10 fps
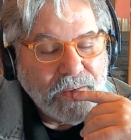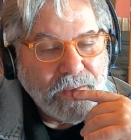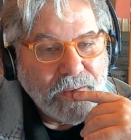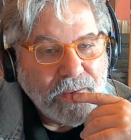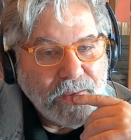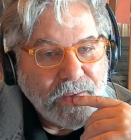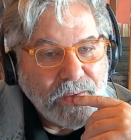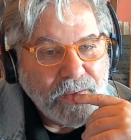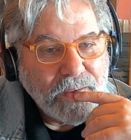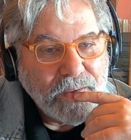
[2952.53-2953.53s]

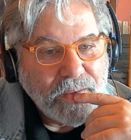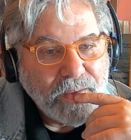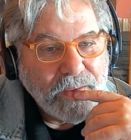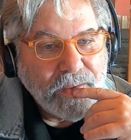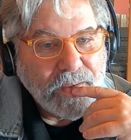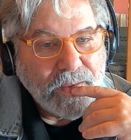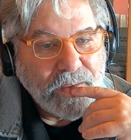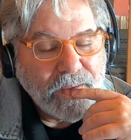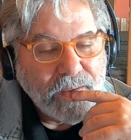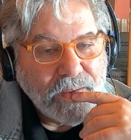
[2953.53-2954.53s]

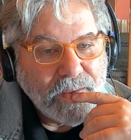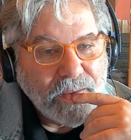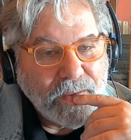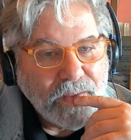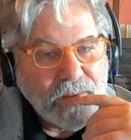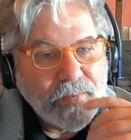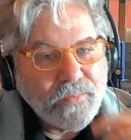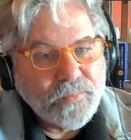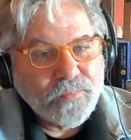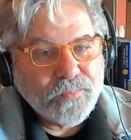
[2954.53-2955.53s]

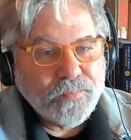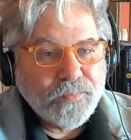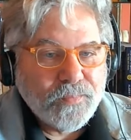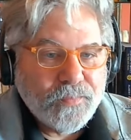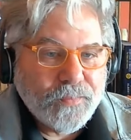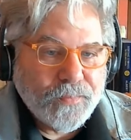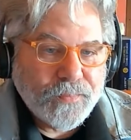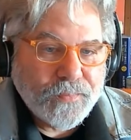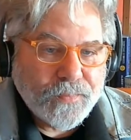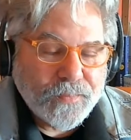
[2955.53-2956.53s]

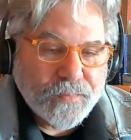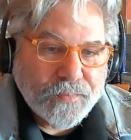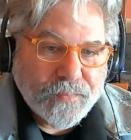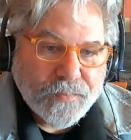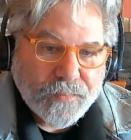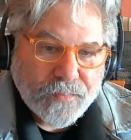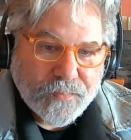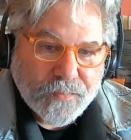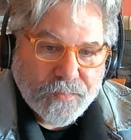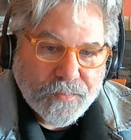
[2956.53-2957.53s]

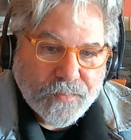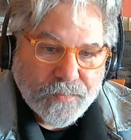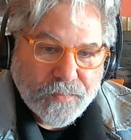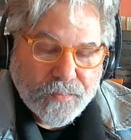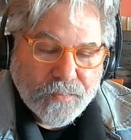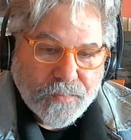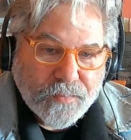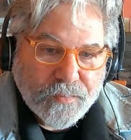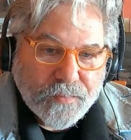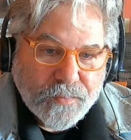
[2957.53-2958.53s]

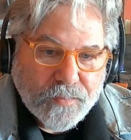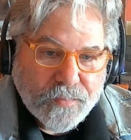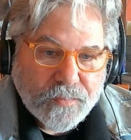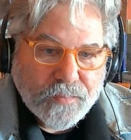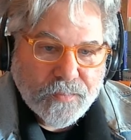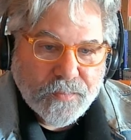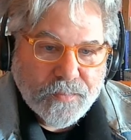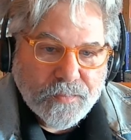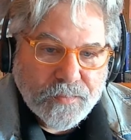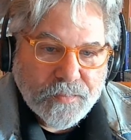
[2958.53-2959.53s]

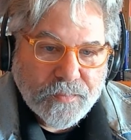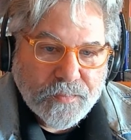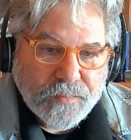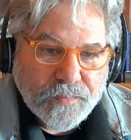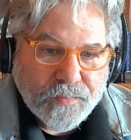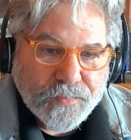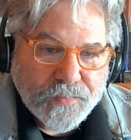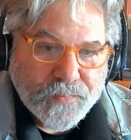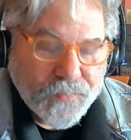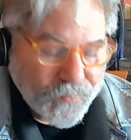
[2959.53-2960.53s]
(not speaking)